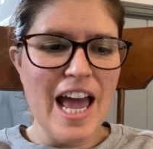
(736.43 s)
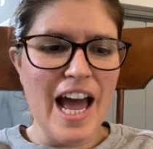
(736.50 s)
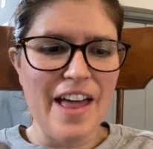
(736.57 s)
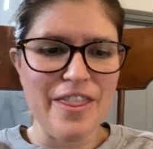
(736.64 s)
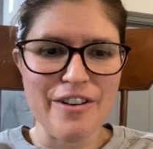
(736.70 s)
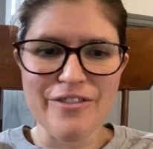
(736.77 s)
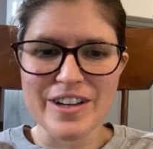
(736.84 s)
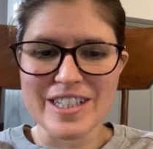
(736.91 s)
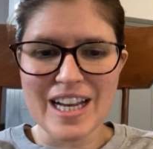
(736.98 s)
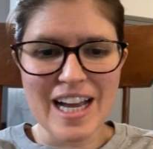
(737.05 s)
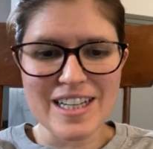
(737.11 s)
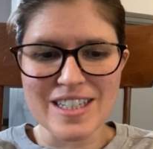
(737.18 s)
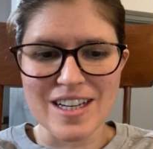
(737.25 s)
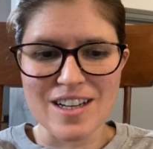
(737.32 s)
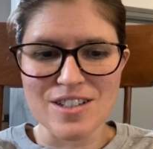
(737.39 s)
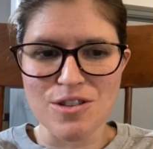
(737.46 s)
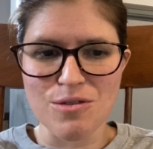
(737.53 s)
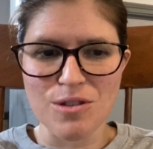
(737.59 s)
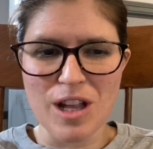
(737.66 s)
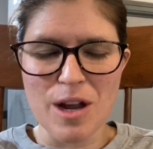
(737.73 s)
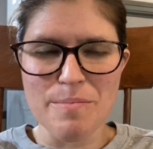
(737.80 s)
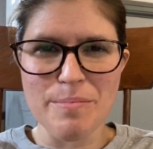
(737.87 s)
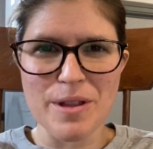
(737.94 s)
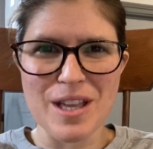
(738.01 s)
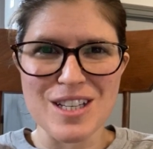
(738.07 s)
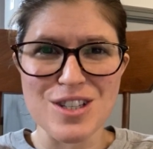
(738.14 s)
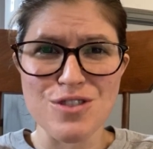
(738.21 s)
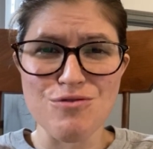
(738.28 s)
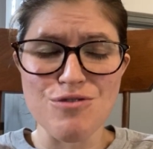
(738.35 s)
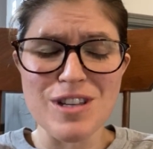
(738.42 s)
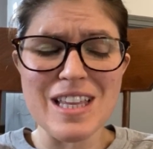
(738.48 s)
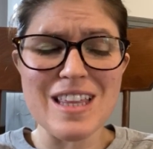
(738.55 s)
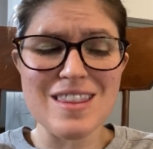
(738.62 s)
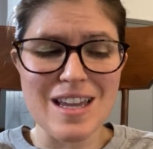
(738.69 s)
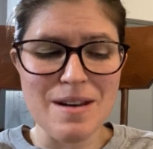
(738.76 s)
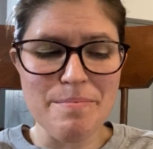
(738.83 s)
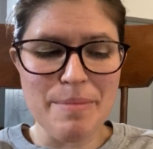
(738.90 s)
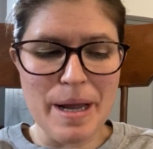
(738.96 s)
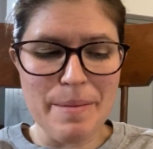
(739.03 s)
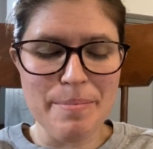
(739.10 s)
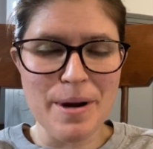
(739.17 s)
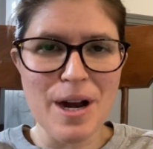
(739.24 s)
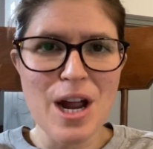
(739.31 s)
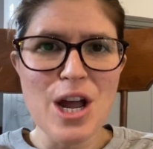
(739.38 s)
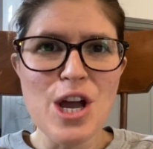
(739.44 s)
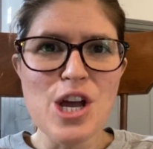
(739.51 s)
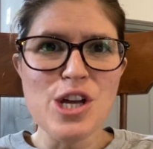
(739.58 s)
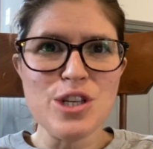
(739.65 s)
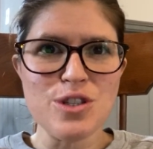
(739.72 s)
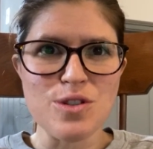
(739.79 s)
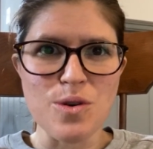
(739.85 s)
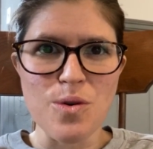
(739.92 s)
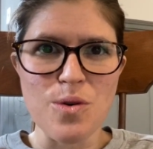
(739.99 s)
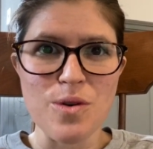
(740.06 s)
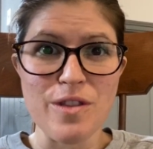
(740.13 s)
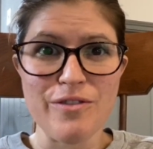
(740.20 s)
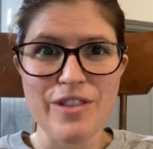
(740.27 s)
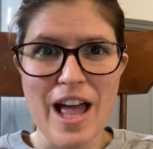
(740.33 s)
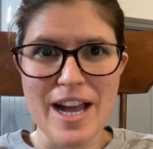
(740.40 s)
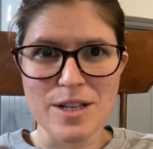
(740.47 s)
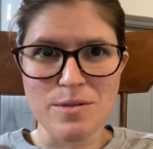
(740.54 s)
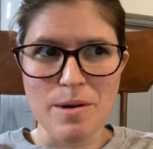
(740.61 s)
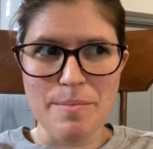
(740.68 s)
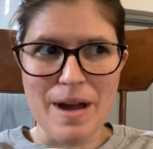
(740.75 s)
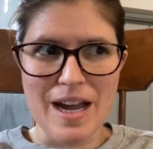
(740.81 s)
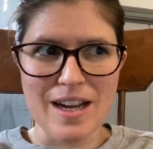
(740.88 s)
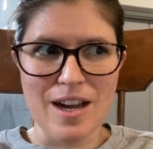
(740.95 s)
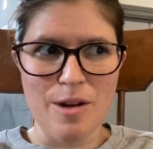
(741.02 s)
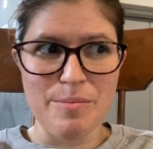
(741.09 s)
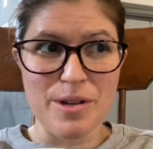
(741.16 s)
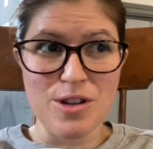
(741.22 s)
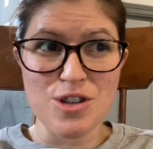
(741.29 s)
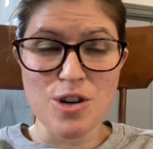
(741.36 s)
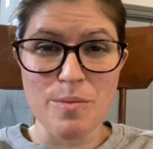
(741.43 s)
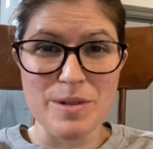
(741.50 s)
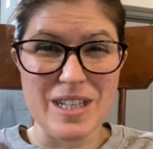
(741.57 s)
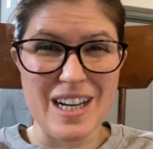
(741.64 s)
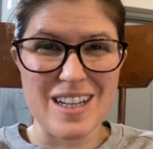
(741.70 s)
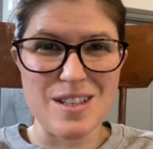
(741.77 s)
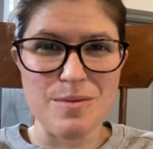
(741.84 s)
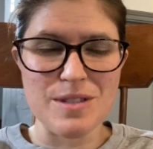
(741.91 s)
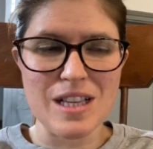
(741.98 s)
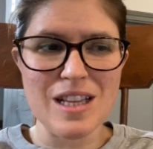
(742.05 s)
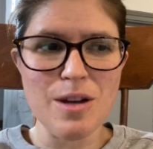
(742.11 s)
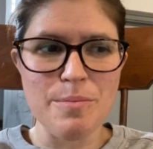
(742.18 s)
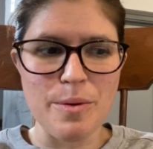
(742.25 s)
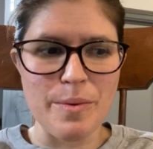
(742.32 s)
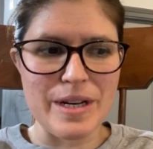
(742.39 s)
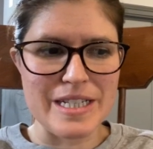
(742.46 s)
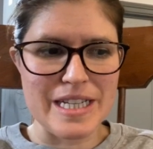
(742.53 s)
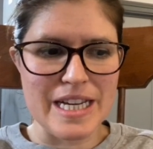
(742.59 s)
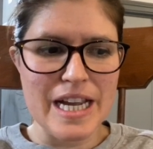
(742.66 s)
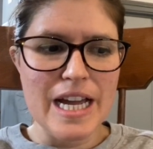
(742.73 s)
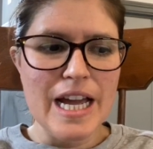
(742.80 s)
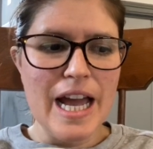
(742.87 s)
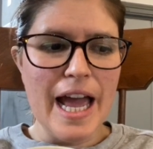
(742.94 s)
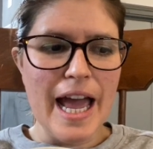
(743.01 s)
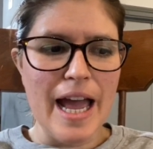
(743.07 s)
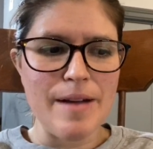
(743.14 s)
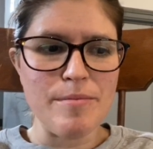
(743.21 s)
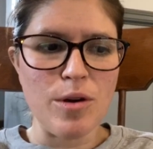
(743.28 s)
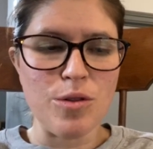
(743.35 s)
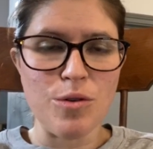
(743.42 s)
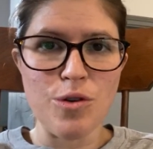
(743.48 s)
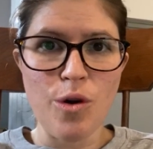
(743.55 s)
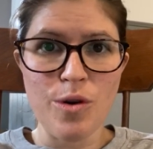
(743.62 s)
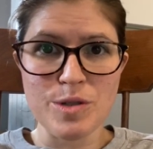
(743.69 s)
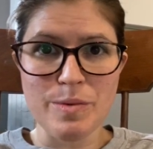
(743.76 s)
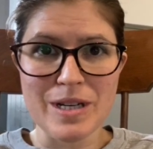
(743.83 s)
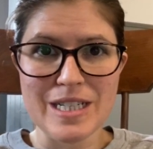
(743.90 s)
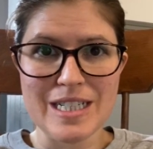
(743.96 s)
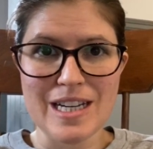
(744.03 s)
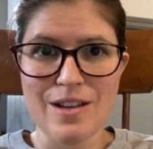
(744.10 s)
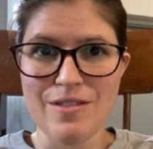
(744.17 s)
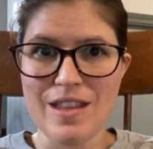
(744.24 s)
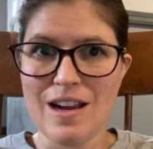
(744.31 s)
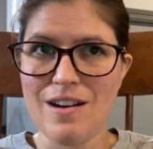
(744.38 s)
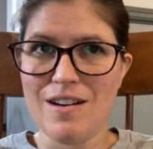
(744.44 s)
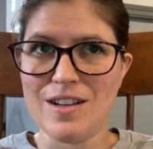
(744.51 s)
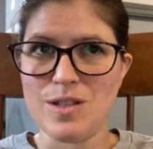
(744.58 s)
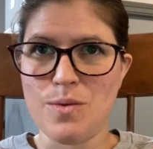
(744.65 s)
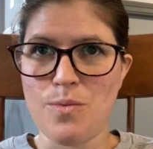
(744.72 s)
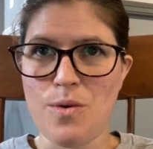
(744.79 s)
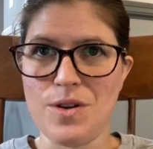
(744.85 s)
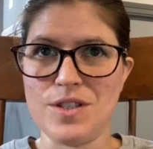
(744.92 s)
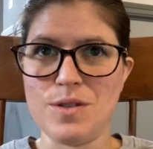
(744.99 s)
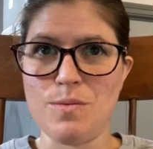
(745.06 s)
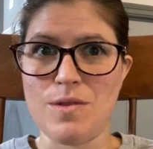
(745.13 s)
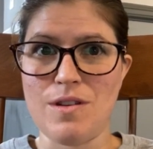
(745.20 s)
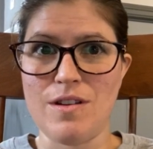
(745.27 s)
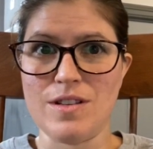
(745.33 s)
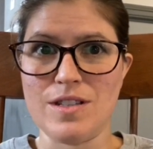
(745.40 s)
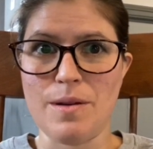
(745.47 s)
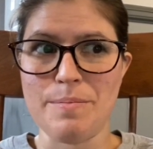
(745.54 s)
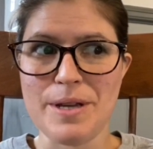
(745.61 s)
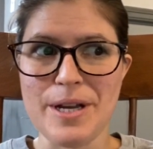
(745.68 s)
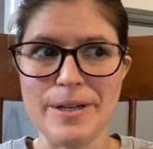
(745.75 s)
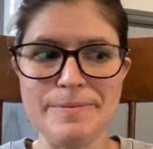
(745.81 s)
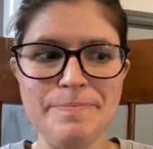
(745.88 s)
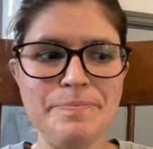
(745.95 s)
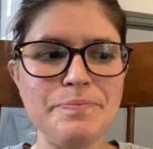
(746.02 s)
and they're fantastic because they roll out, but it's really thin paper, so the flags are a backup, and good job we did because it was a little bit windy, although not as windy down there as it was with us up here.